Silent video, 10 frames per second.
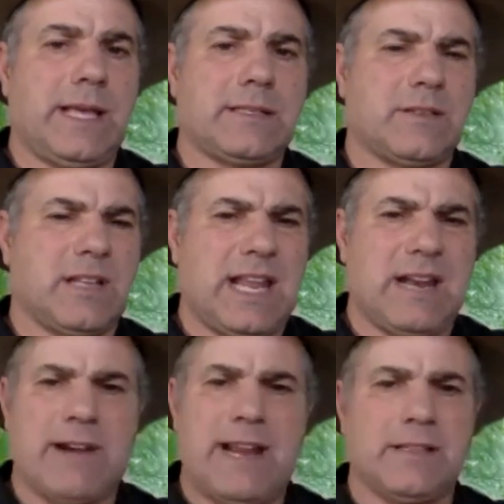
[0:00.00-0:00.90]
There's a lot
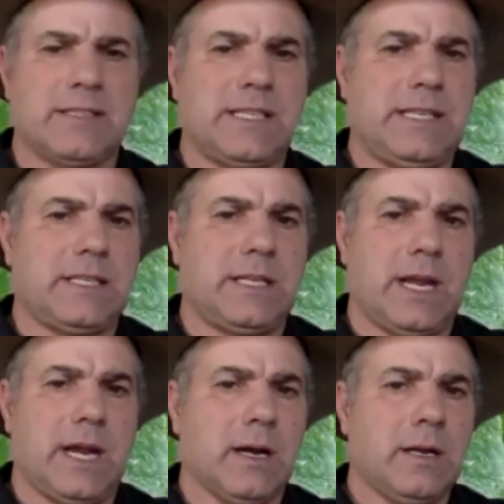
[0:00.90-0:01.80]
of round seeds in
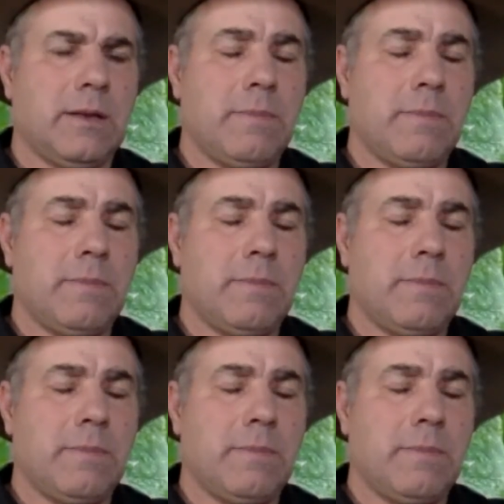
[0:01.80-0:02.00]
there.